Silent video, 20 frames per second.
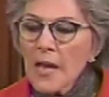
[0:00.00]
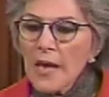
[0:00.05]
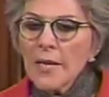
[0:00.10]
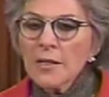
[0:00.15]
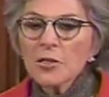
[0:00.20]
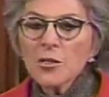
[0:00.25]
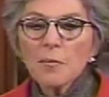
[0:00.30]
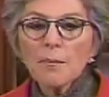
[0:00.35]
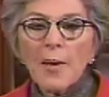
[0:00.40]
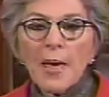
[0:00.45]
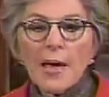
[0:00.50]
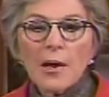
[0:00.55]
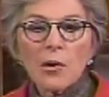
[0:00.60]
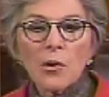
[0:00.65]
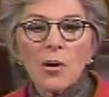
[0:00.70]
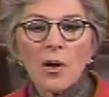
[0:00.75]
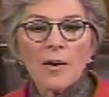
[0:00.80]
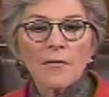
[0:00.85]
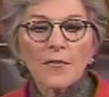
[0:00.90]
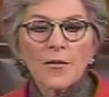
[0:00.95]
It's a
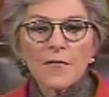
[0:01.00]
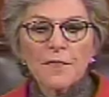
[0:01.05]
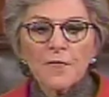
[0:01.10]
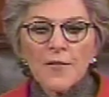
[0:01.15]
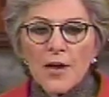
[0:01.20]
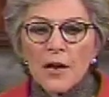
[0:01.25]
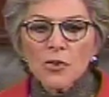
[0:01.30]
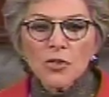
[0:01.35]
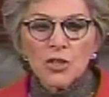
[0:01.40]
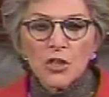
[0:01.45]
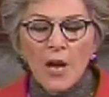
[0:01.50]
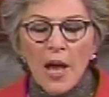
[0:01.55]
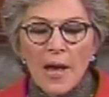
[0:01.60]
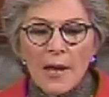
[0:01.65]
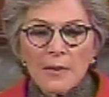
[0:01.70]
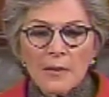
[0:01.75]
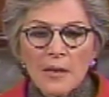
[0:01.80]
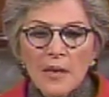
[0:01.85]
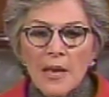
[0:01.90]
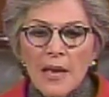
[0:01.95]
matter of a fair
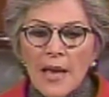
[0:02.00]
shot,